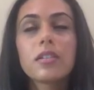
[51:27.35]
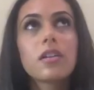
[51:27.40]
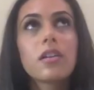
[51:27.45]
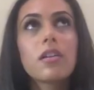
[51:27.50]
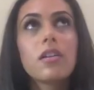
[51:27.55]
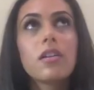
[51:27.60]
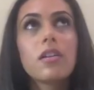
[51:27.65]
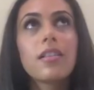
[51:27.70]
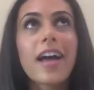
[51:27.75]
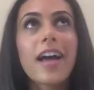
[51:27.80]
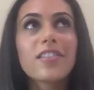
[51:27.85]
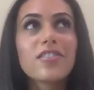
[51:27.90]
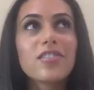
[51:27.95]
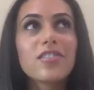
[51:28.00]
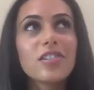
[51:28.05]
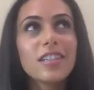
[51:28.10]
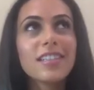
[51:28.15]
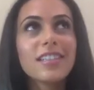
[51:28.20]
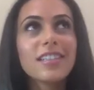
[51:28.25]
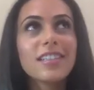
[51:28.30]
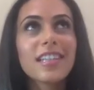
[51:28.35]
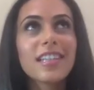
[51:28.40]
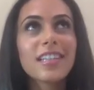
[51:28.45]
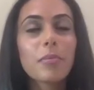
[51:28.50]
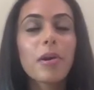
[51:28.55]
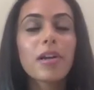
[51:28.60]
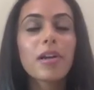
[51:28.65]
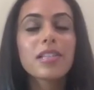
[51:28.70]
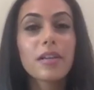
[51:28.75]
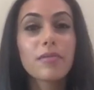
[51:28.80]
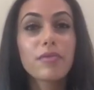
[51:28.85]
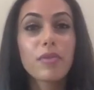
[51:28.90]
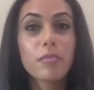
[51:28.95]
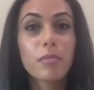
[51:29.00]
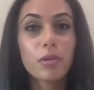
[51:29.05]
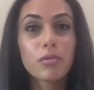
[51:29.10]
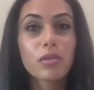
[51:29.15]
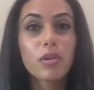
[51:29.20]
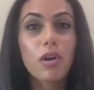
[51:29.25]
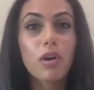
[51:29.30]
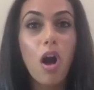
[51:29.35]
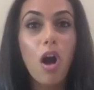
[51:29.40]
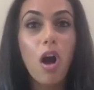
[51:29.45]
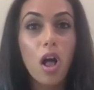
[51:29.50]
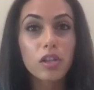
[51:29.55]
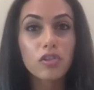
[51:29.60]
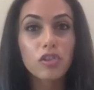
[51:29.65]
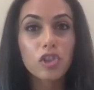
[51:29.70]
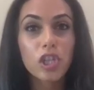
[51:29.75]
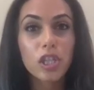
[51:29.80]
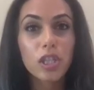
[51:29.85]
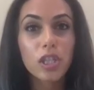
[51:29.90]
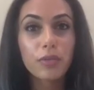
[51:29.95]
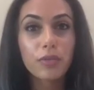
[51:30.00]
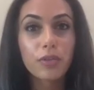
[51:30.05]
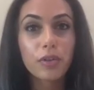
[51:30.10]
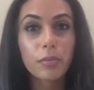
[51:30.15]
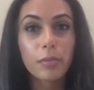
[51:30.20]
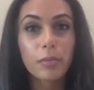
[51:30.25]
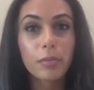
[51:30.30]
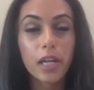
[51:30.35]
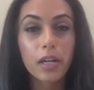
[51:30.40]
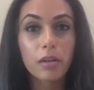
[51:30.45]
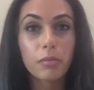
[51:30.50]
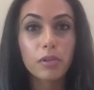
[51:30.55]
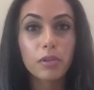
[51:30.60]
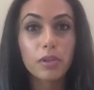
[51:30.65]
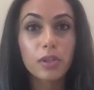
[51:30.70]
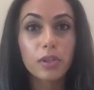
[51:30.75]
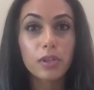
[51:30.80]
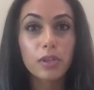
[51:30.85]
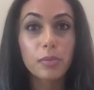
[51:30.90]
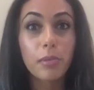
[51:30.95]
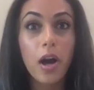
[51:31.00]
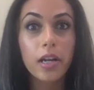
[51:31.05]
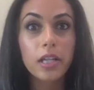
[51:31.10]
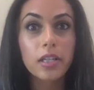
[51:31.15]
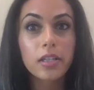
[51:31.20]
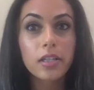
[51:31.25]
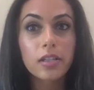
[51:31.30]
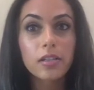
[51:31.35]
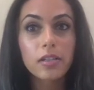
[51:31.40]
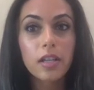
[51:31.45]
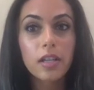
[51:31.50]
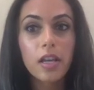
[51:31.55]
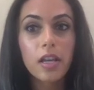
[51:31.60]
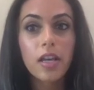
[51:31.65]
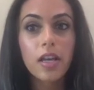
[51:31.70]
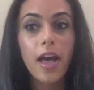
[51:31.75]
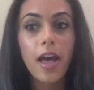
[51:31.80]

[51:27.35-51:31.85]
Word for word: collagenous, the parts that have the most collagen from animals' bodies,